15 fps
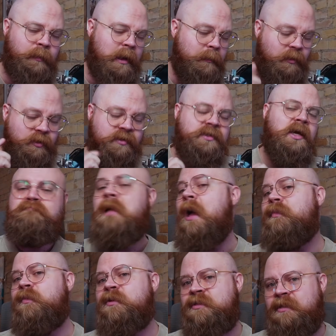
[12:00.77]
pummels.
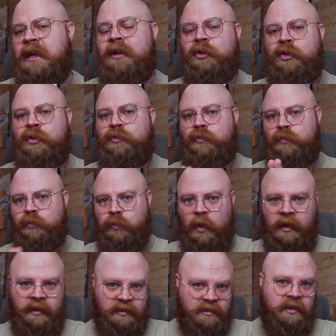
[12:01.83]
Not the standard
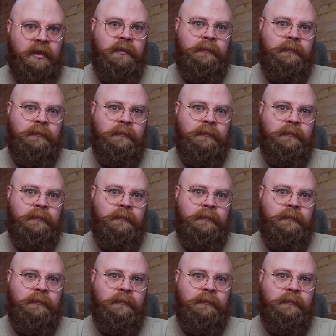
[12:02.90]
one and done.